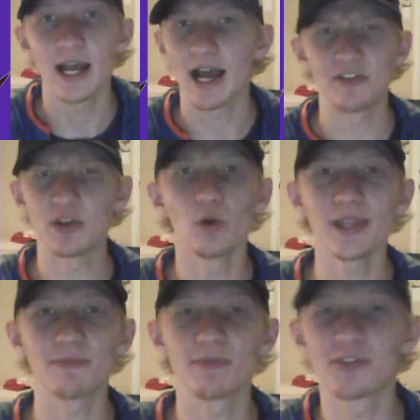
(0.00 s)
The
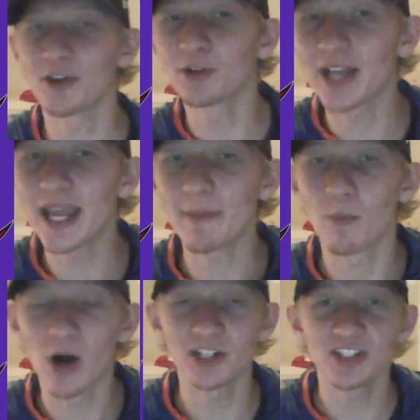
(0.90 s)
only Thunder game I
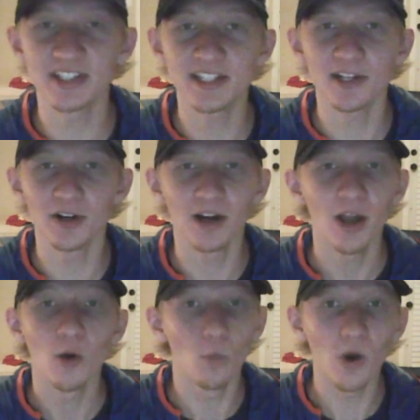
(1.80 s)
watched this year
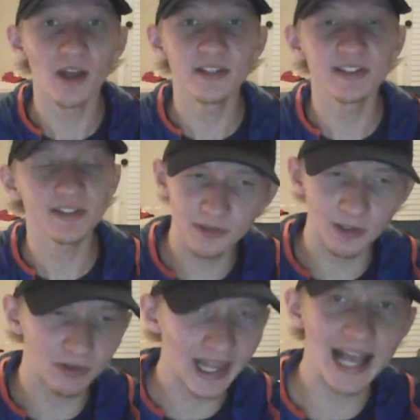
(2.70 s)
was
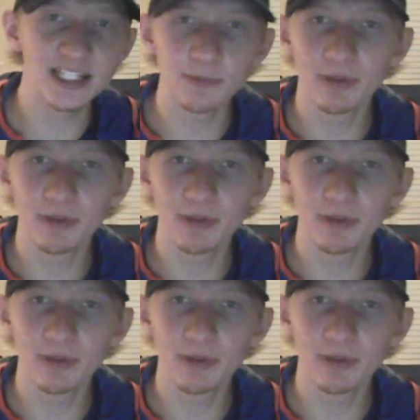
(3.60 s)
their last